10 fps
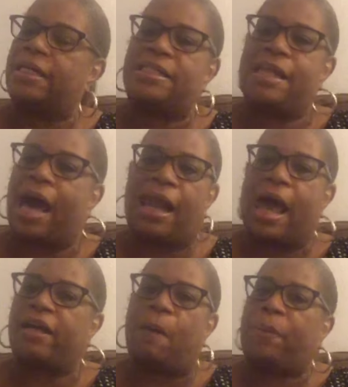It's not
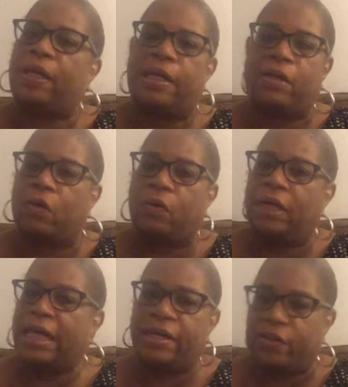like a political
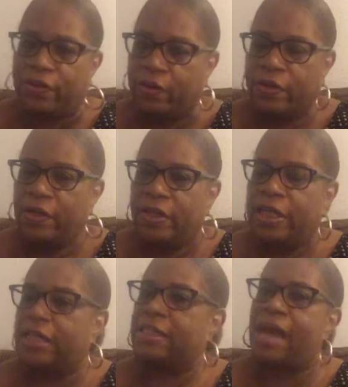leader.
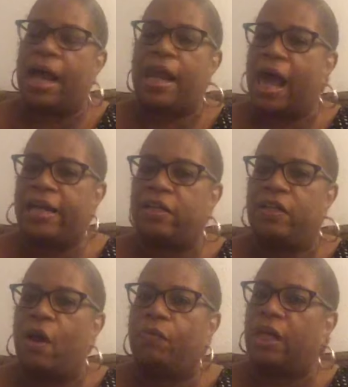It's not like,
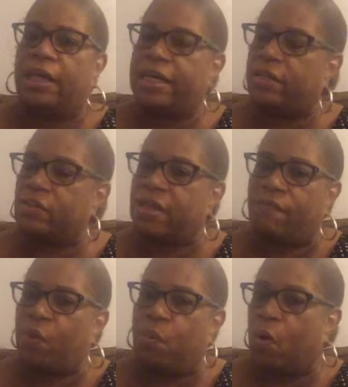you know, the leaders
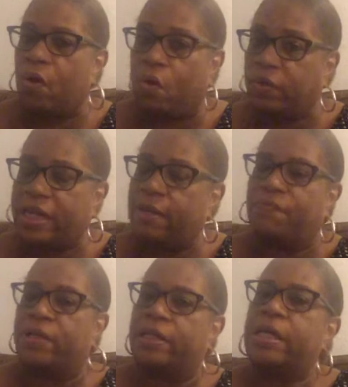of the world, even.